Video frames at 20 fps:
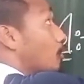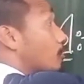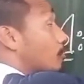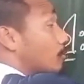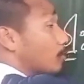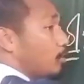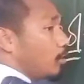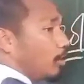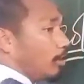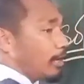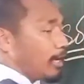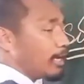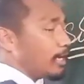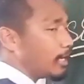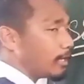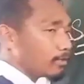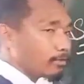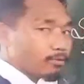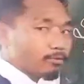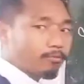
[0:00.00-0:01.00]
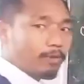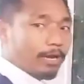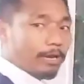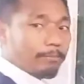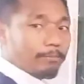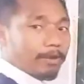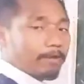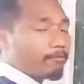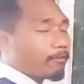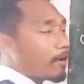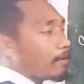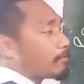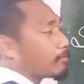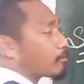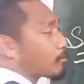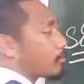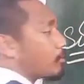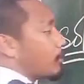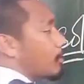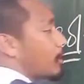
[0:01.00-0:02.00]
square it is. 1 by 5
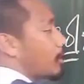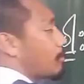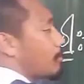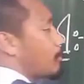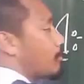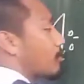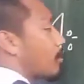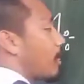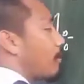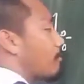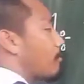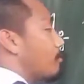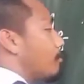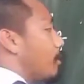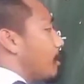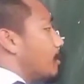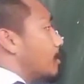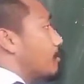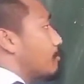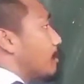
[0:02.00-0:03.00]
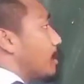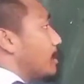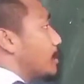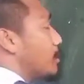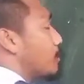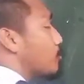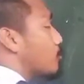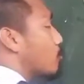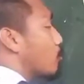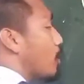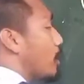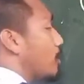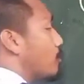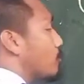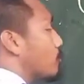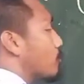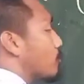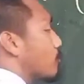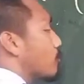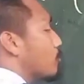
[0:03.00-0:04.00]
square, that means I have to multiply this
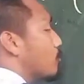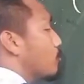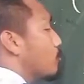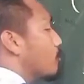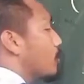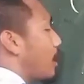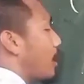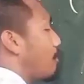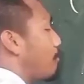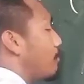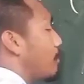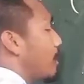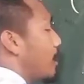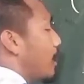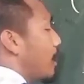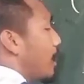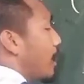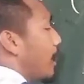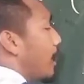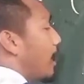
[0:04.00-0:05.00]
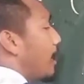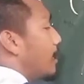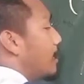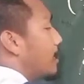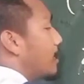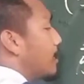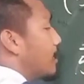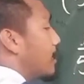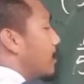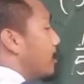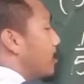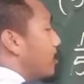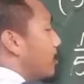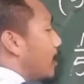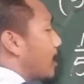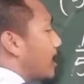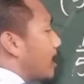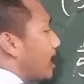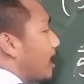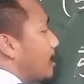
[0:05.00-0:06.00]
twice, 2 times, and then
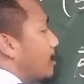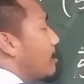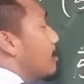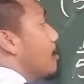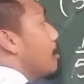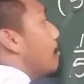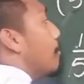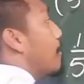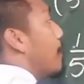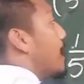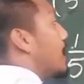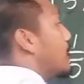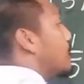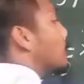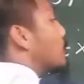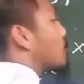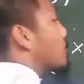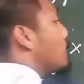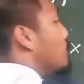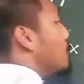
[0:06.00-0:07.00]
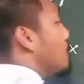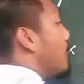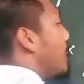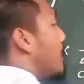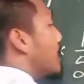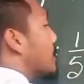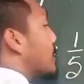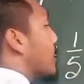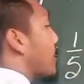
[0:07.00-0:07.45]
here again minus 2 by